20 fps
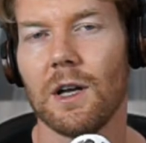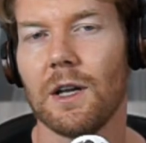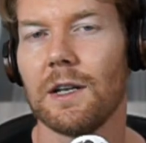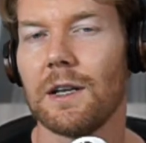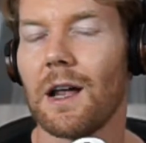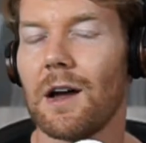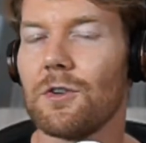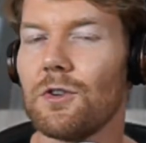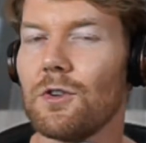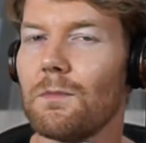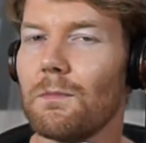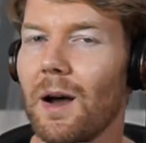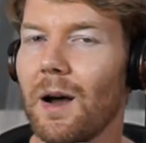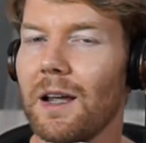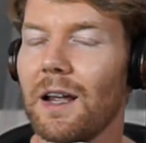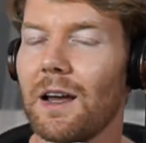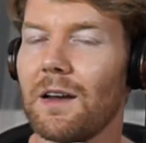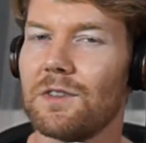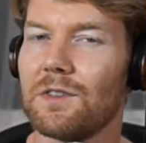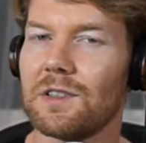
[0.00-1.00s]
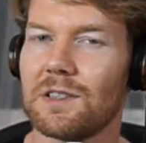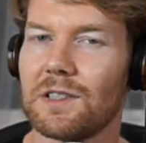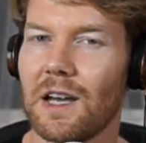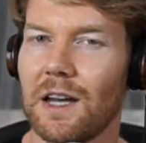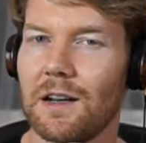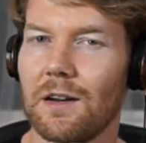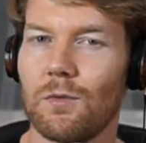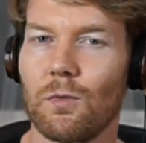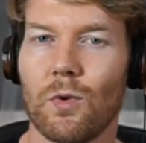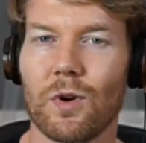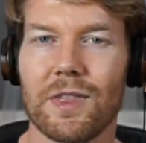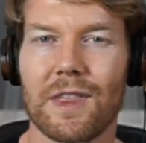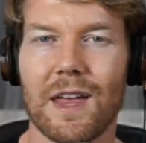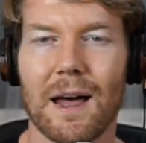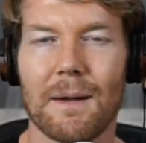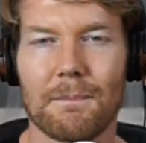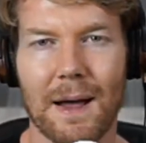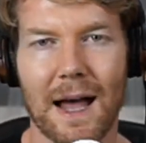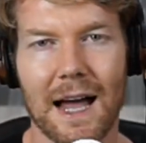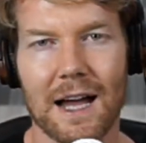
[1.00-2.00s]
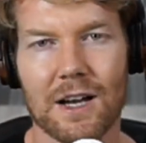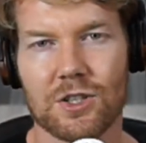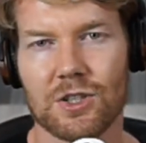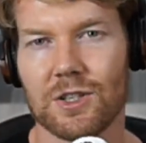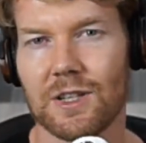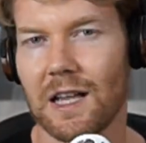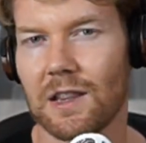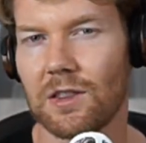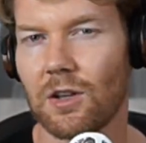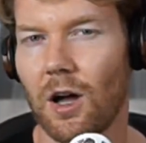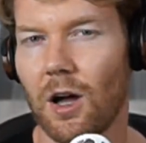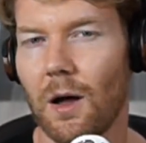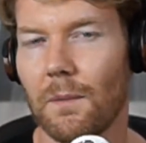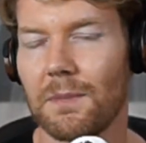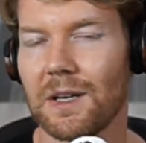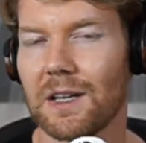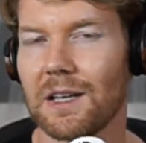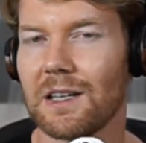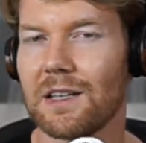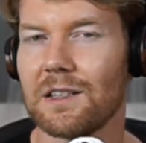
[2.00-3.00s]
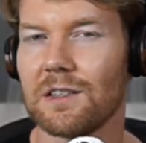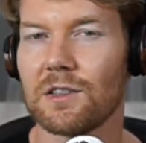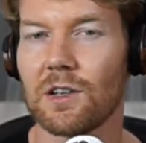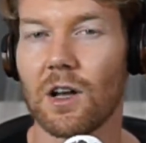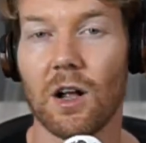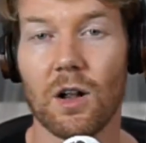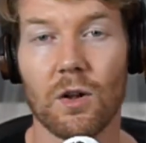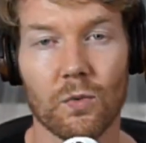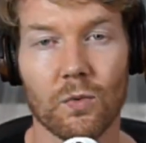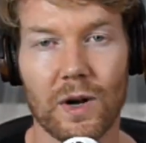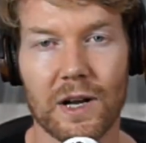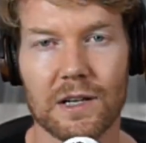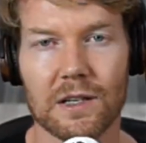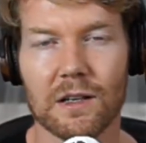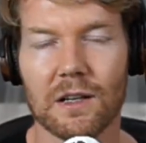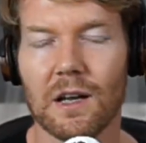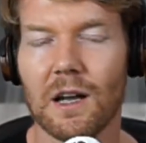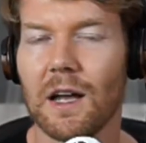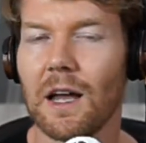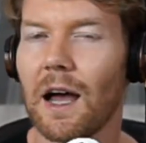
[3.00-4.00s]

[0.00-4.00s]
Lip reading: Now, you might have decided what that passion, that topic is already.